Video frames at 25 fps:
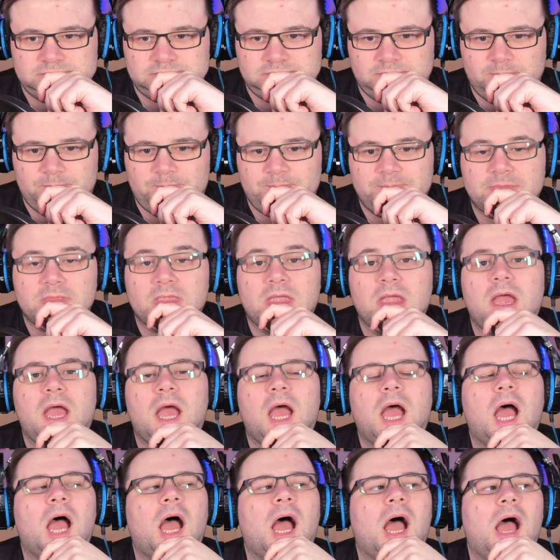Ableton would
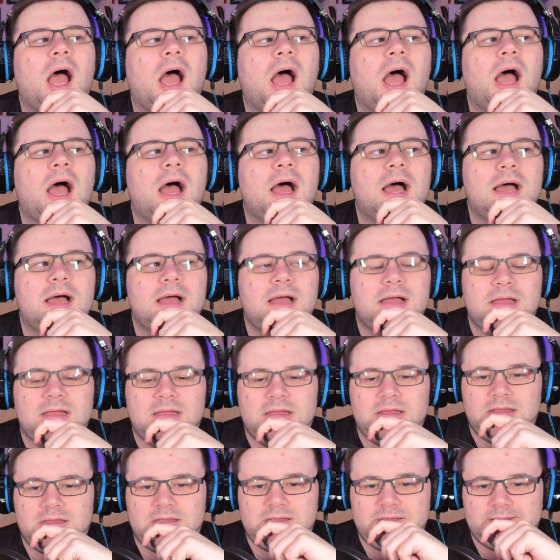tell him, but
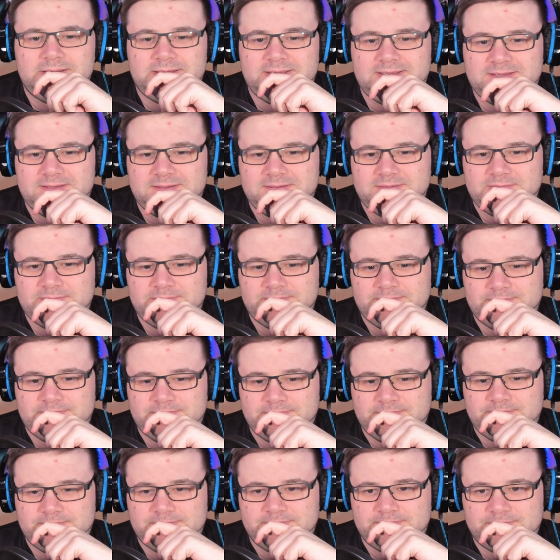she's busy stealing for
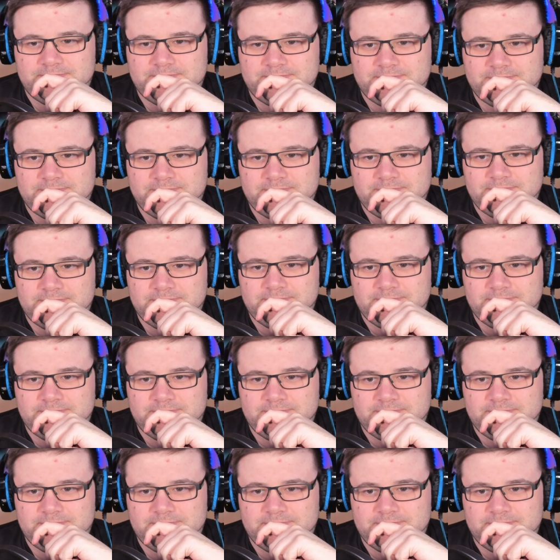herself.